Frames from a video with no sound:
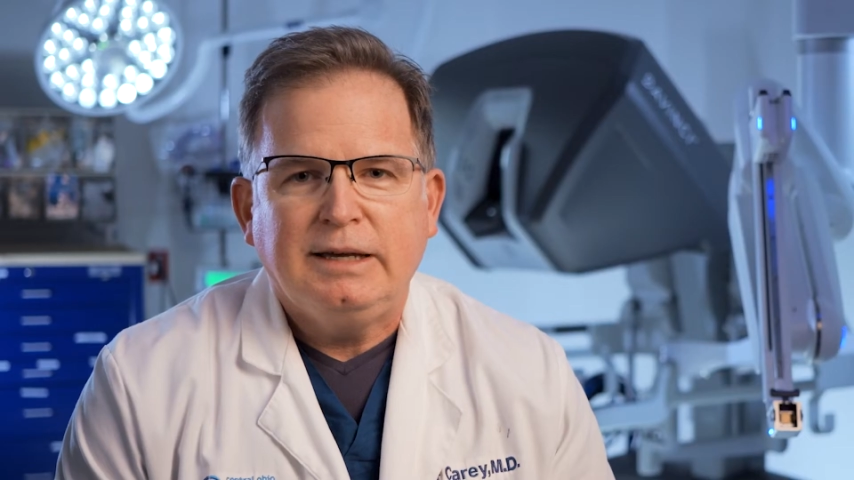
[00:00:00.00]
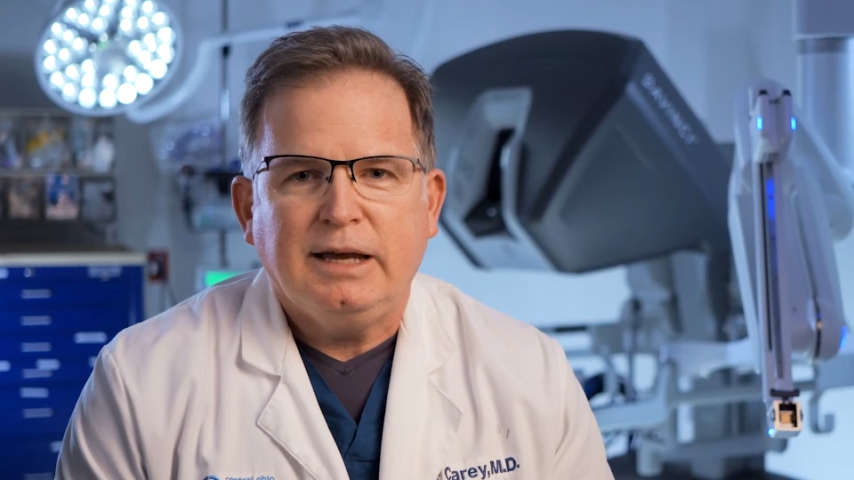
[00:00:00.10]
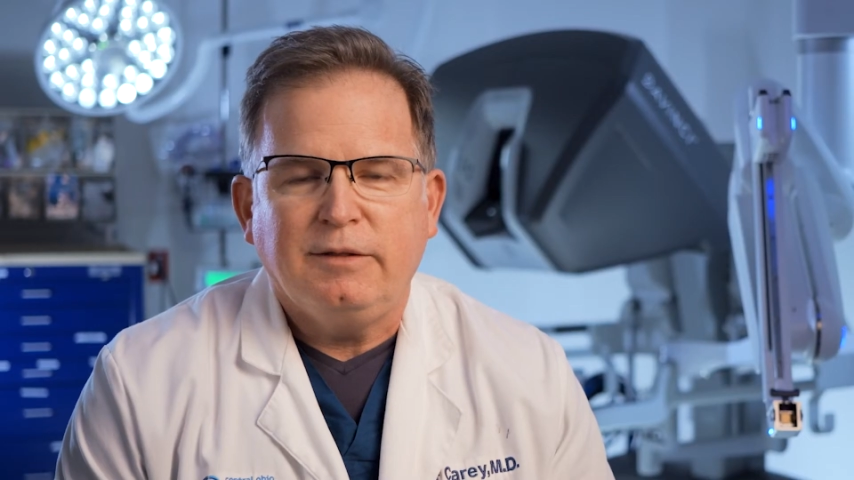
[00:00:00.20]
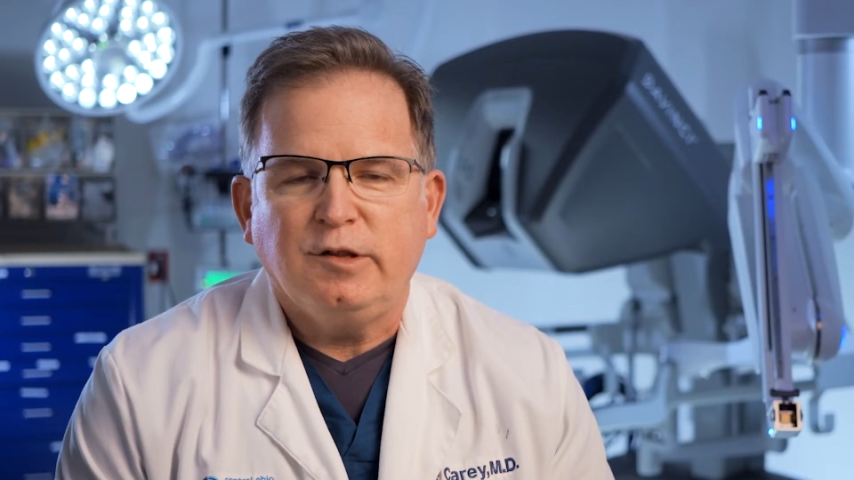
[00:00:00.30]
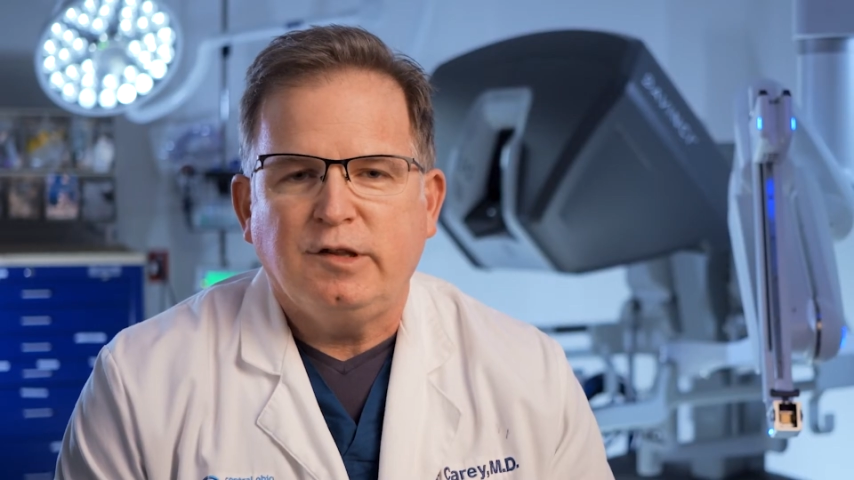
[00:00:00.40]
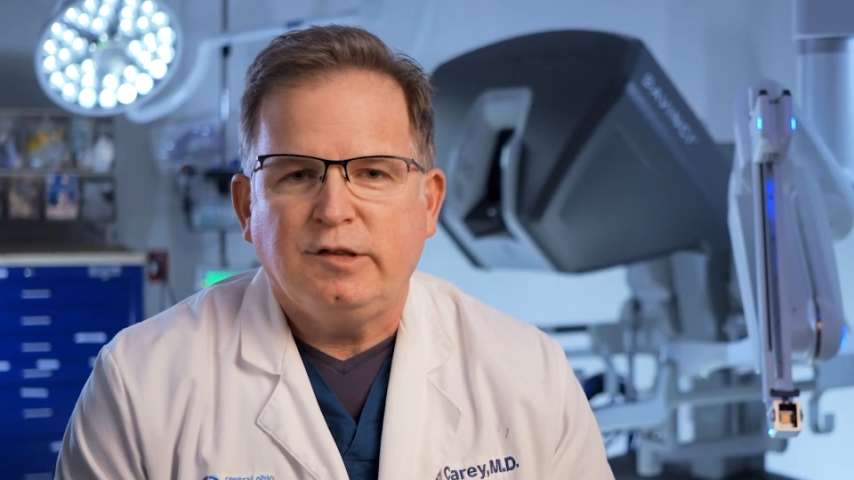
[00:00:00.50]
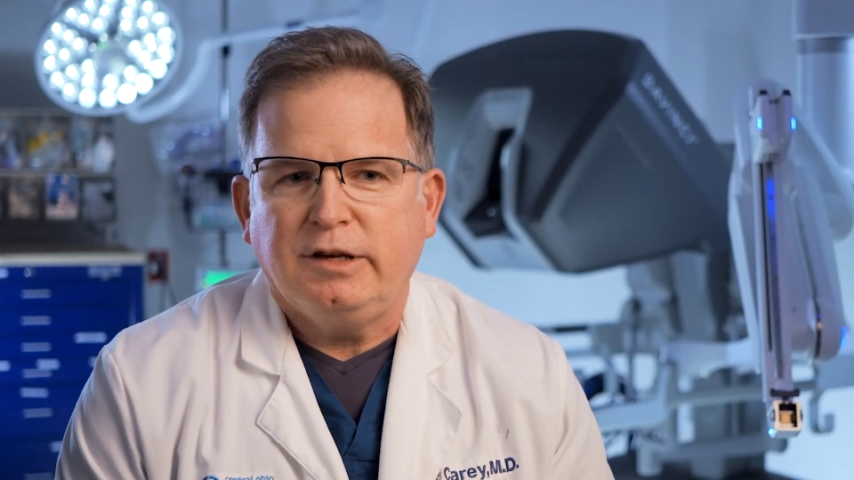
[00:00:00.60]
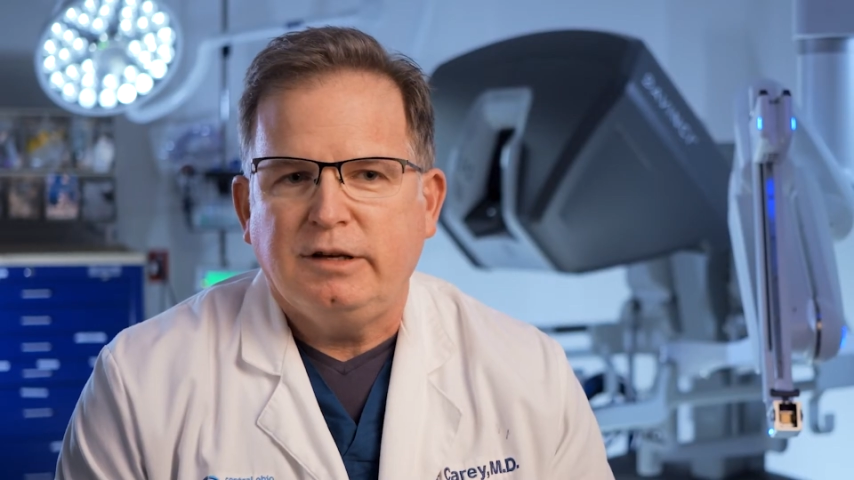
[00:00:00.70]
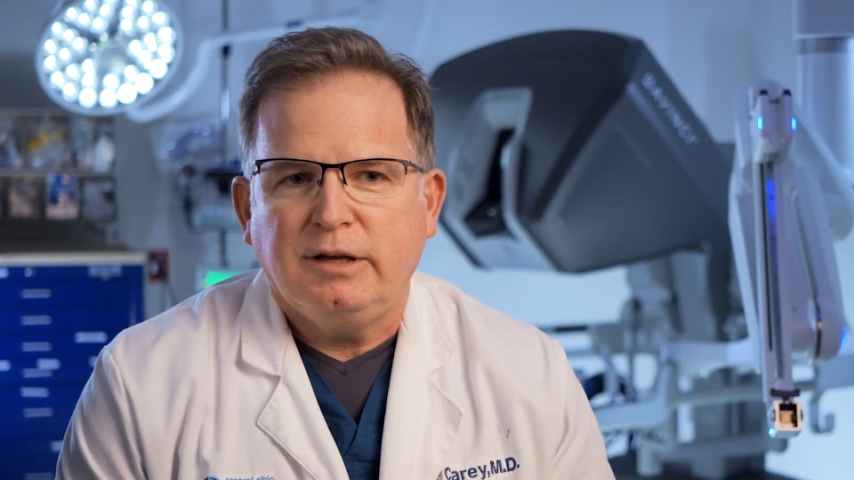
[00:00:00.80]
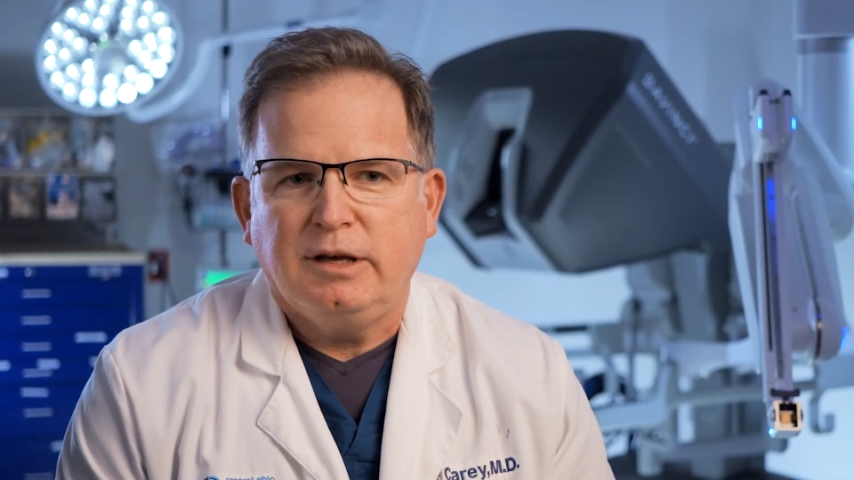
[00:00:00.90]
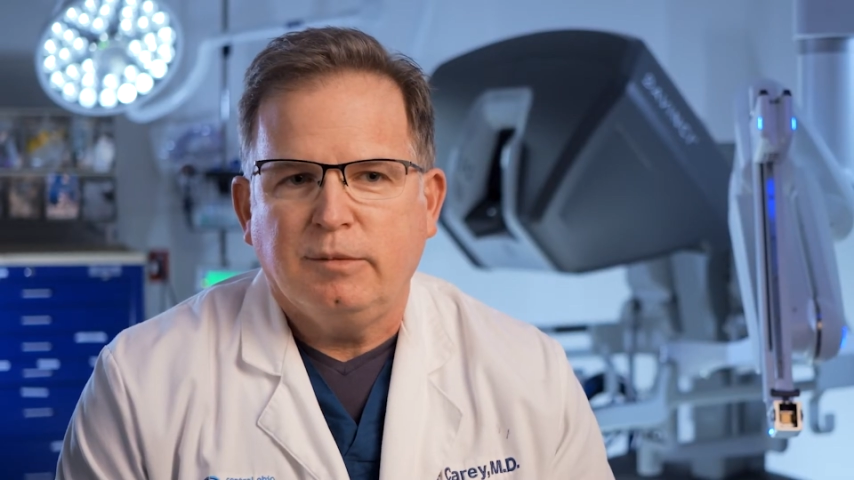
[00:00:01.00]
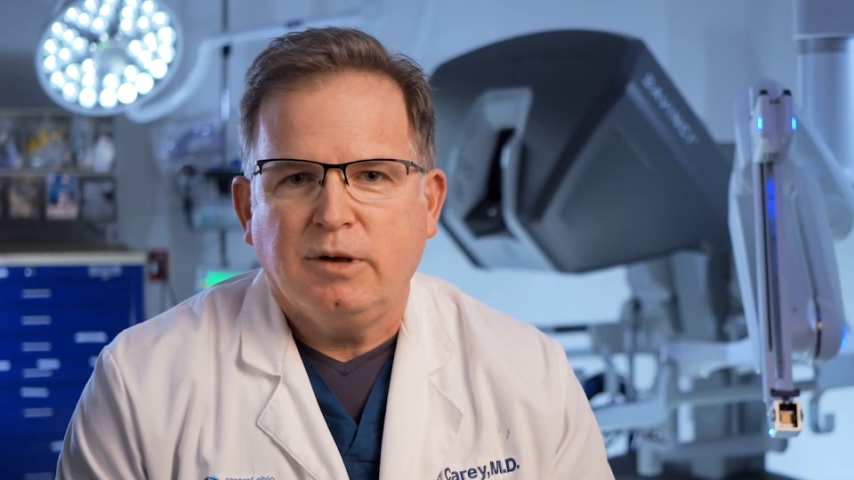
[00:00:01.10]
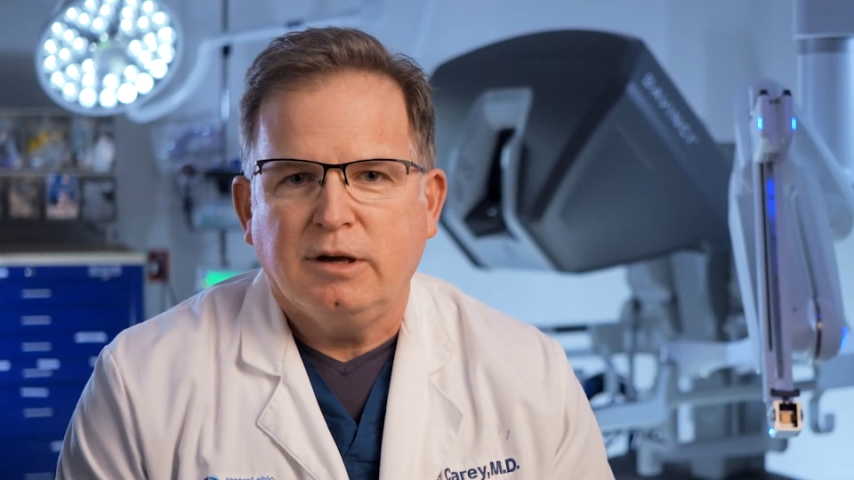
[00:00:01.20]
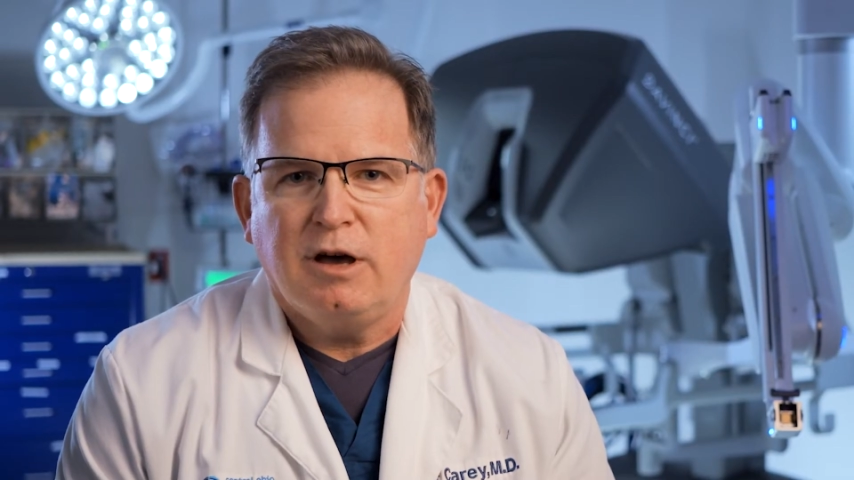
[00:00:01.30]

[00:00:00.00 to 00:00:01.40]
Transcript: And this is a, a,